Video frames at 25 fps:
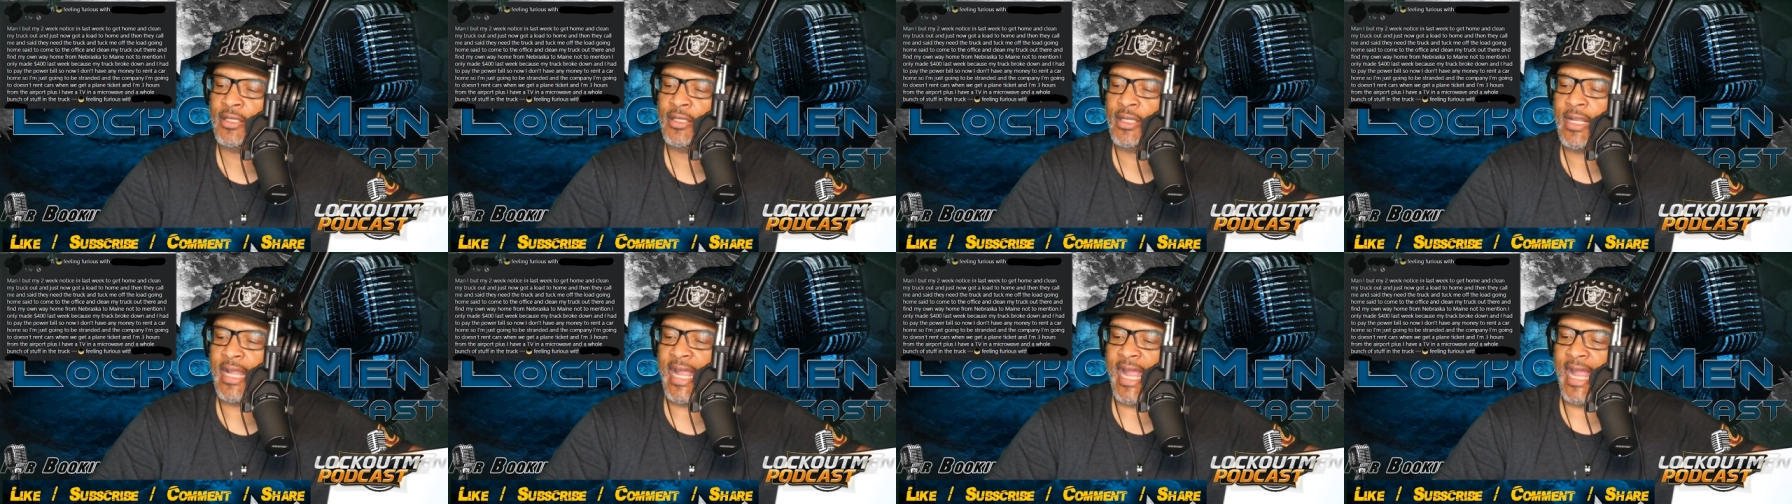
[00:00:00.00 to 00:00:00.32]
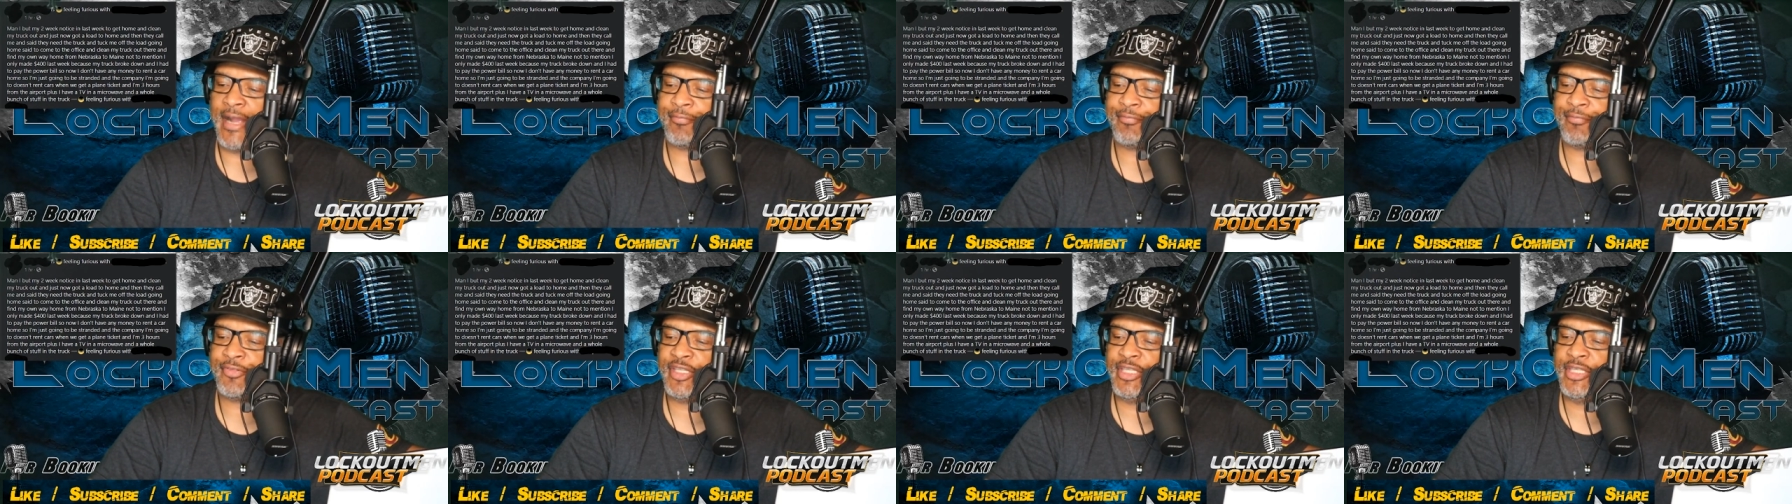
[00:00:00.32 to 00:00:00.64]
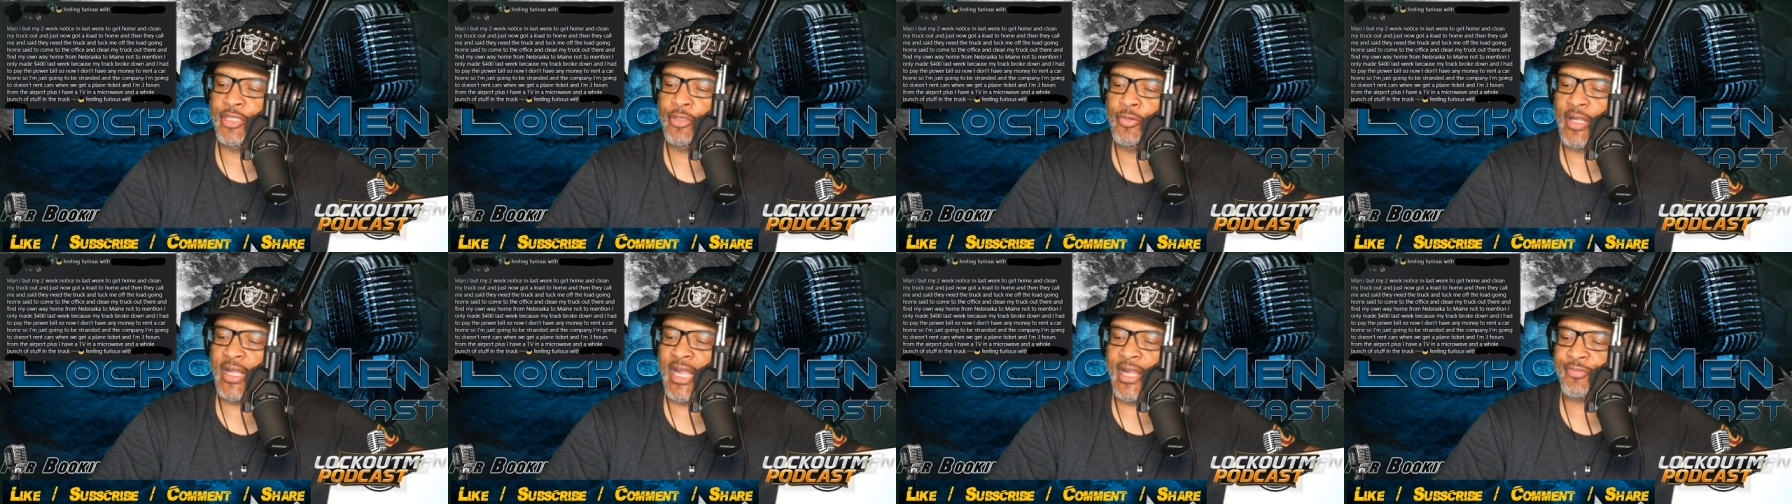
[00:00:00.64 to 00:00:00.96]
after
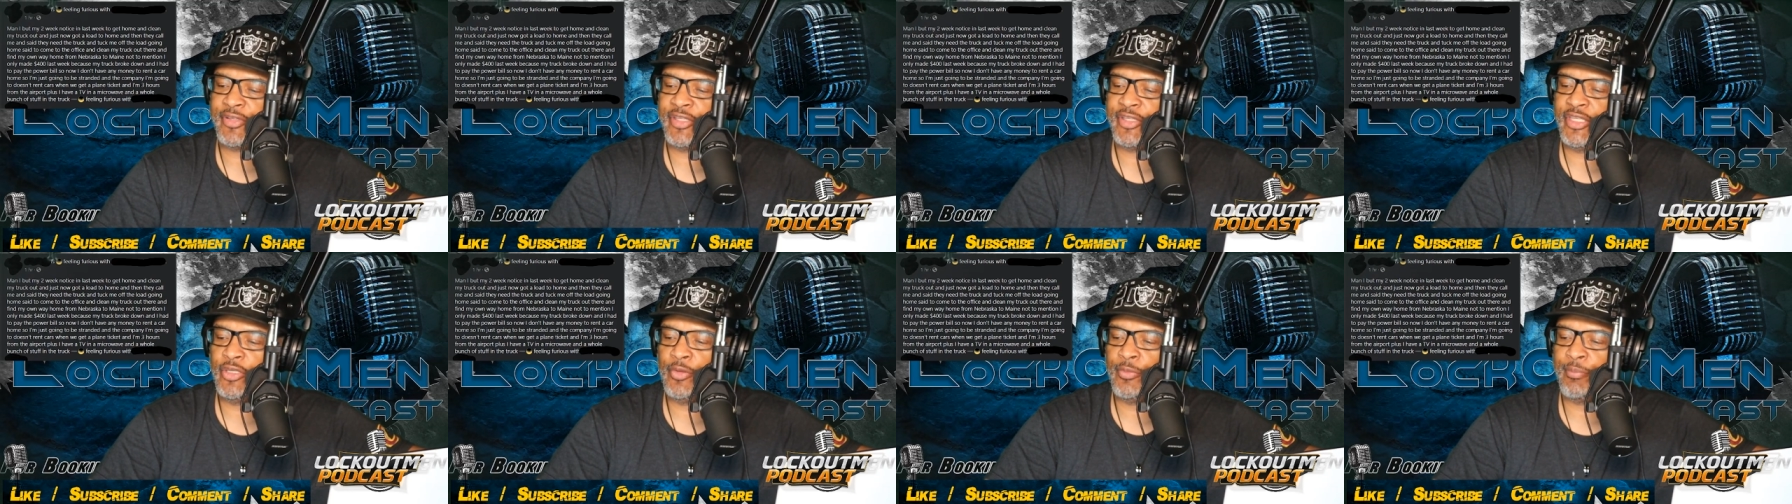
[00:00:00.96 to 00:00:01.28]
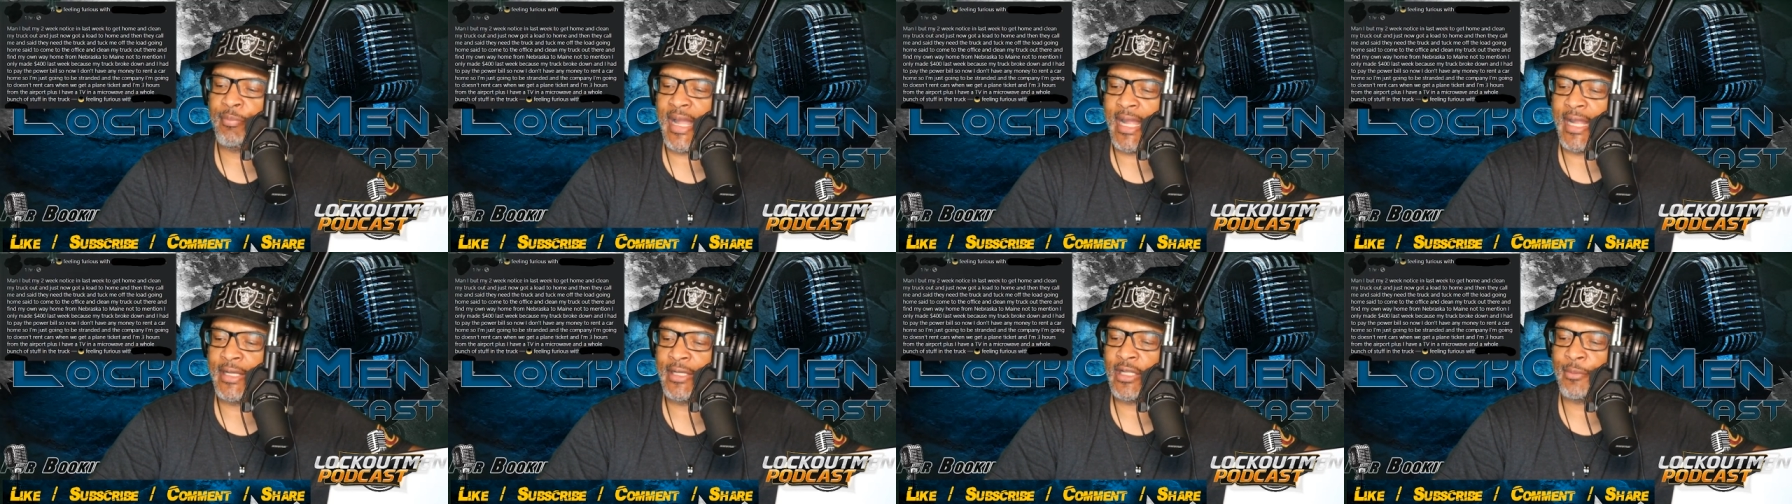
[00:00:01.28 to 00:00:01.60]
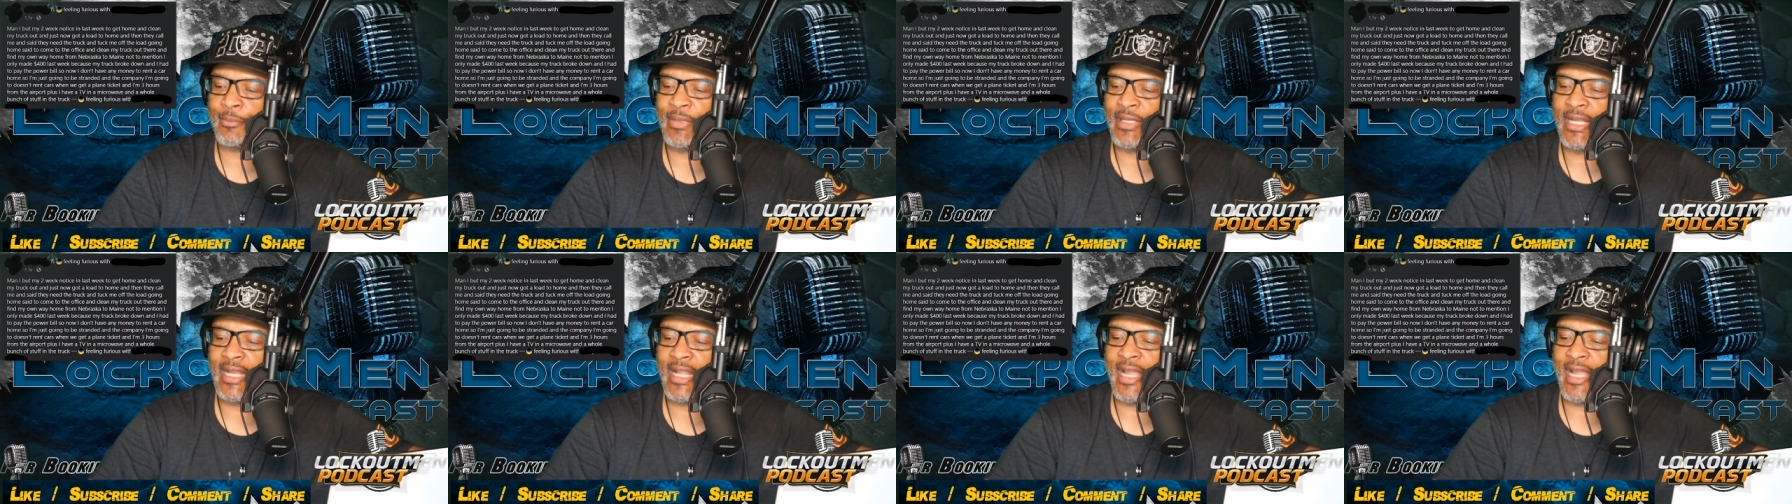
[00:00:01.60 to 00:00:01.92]
you, after you buy, I mean,